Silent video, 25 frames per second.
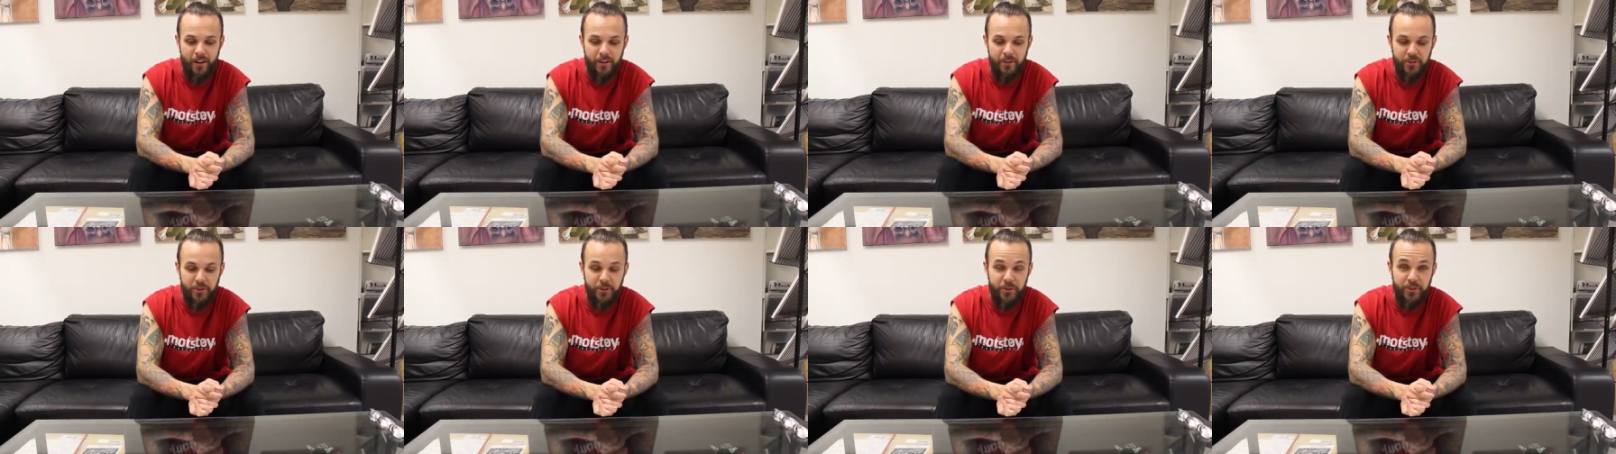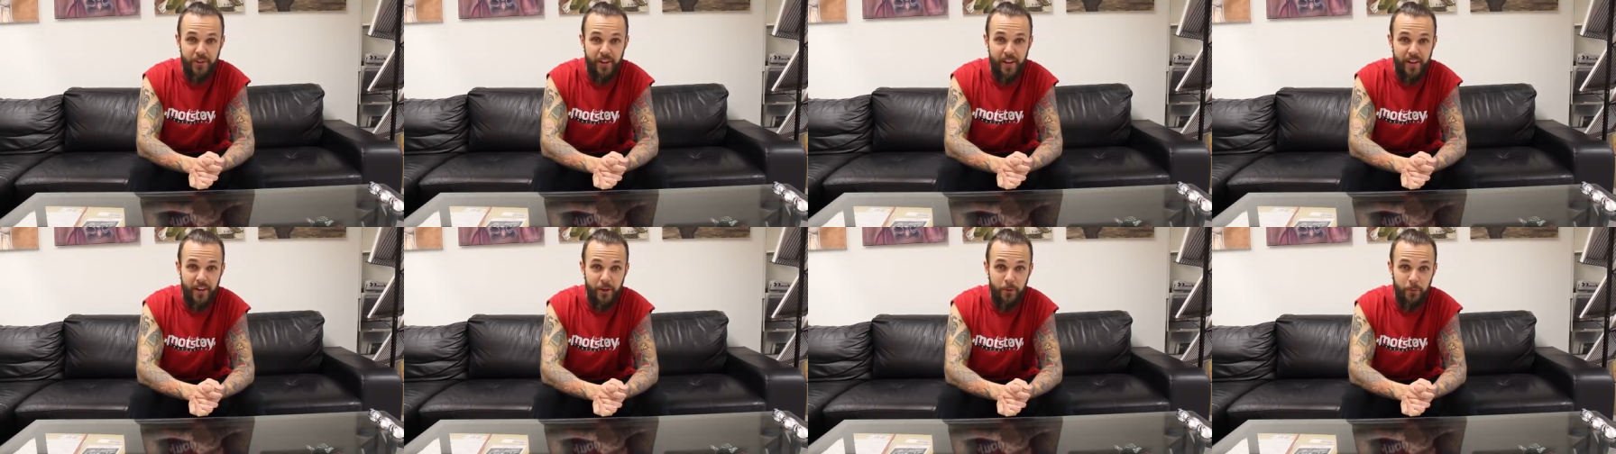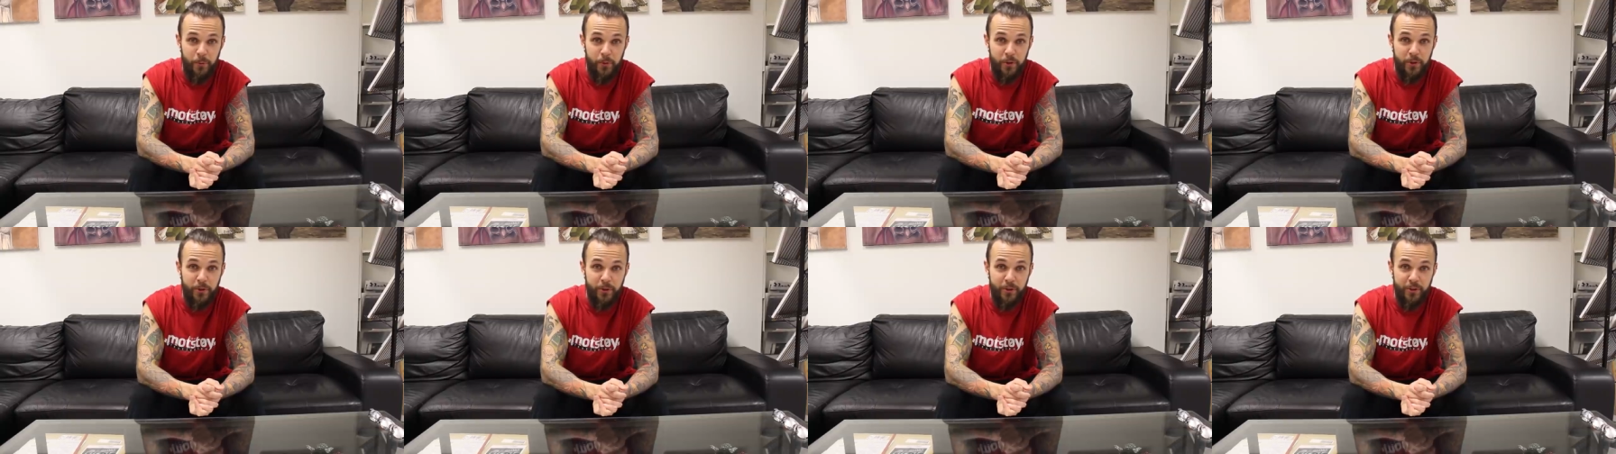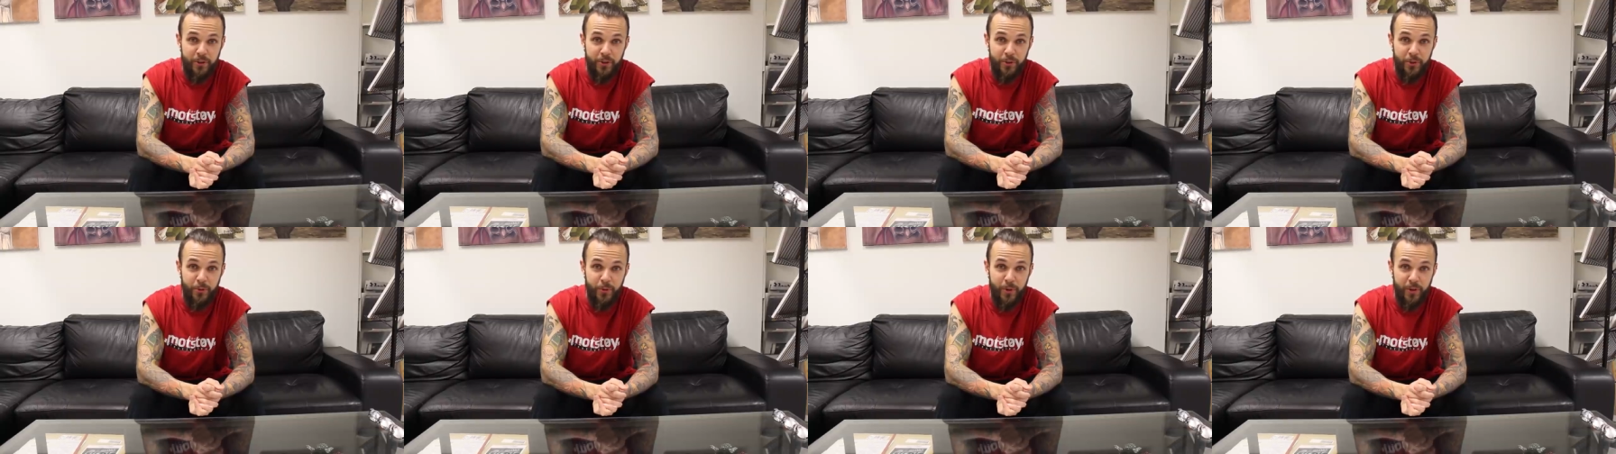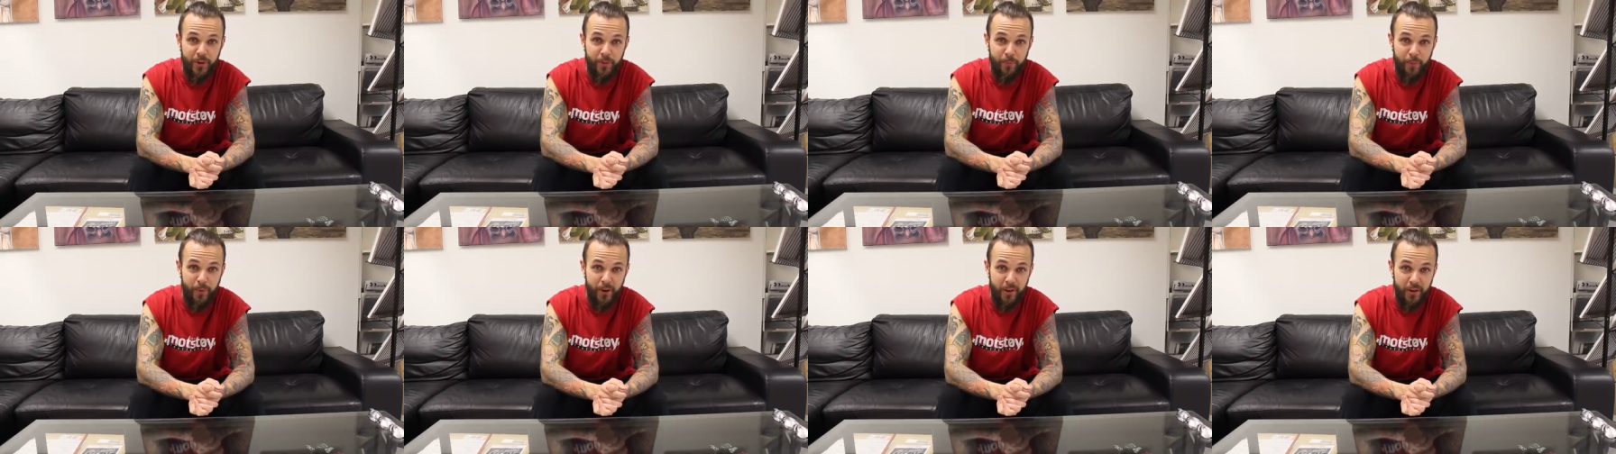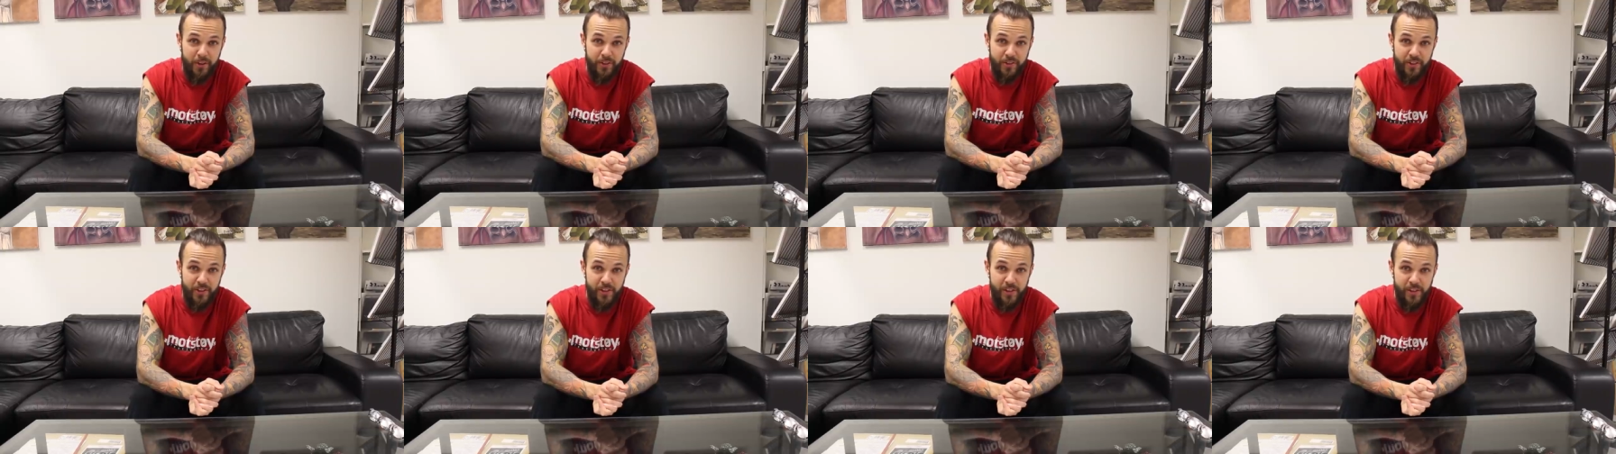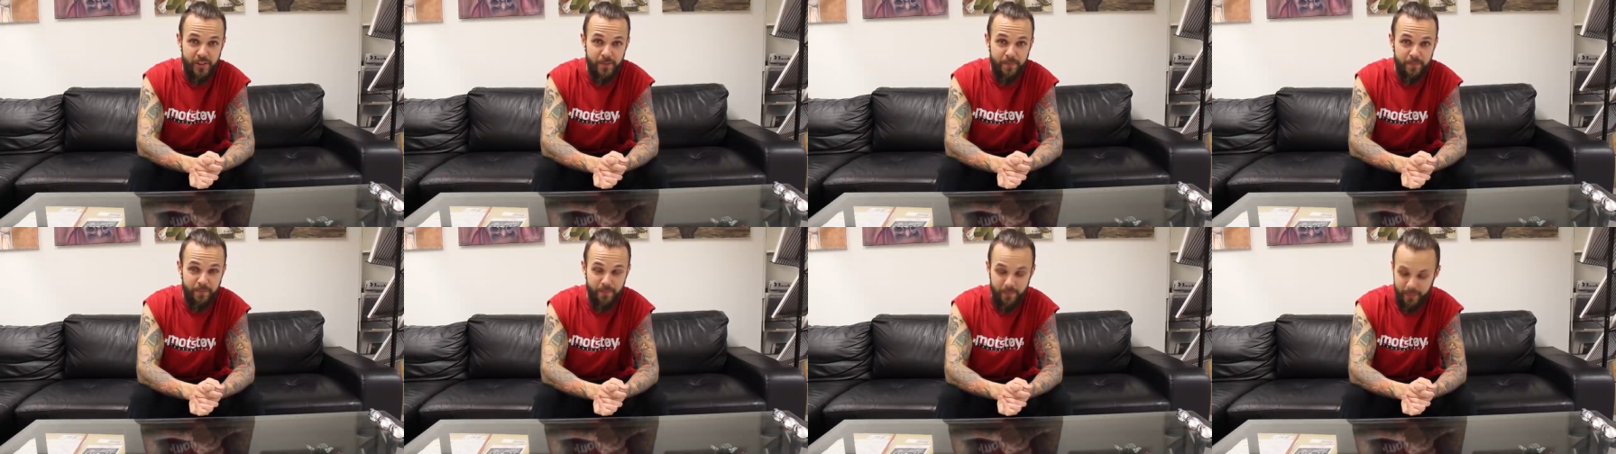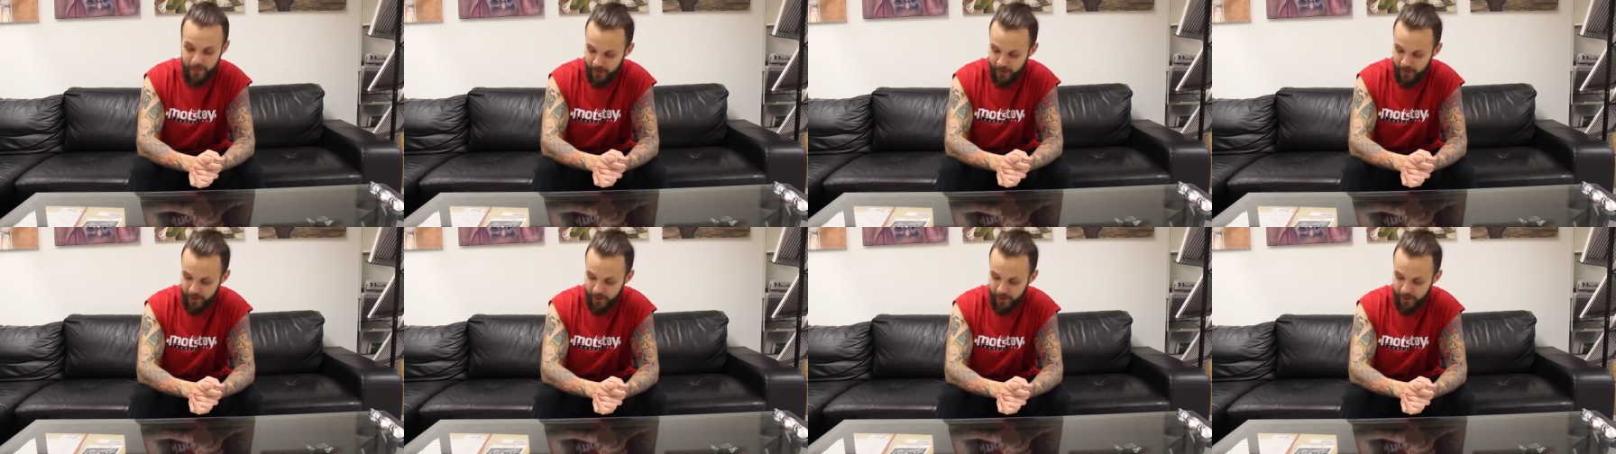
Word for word: Today we're going to do unboxing.